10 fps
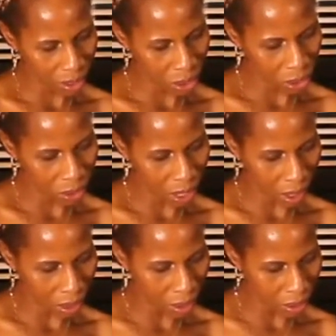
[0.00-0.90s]

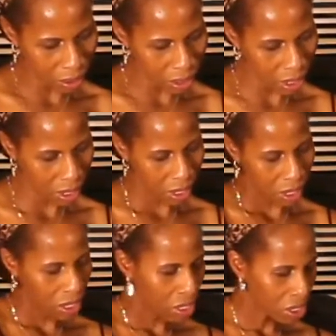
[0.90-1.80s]

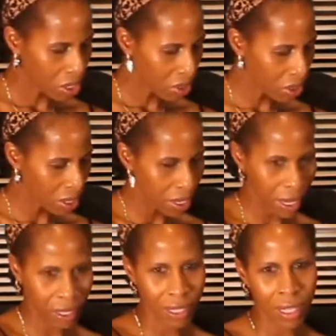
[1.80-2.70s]
So the
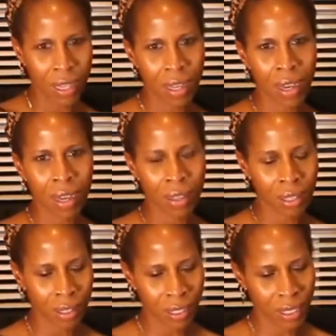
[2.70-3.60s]
next thing on
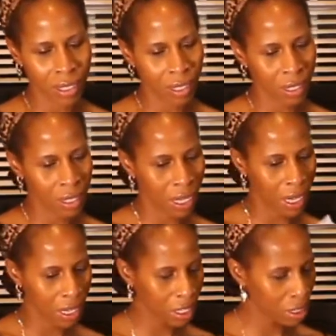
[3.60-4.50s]
the list is
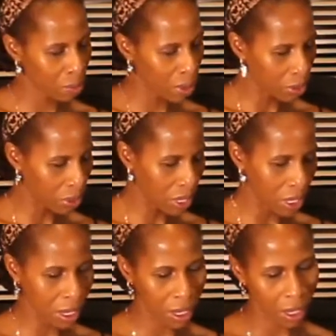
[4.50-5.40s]
Ace Beauty,